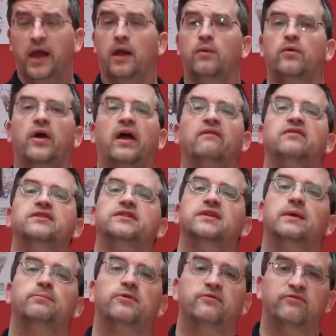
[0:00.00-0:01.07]
I will have a
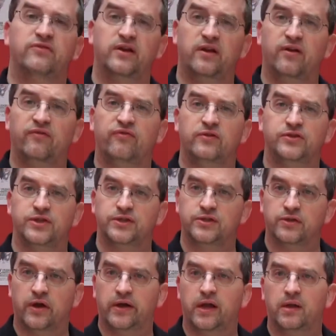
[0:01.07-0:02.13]
separate video for
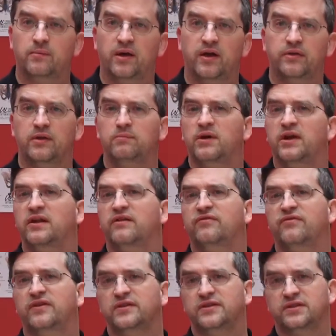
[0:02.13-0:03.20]
just talking about the
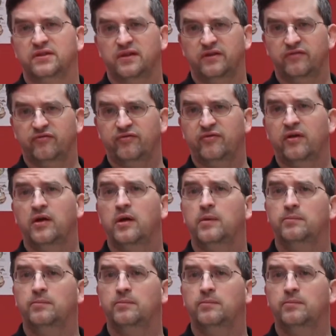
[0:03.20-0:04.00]
benefits of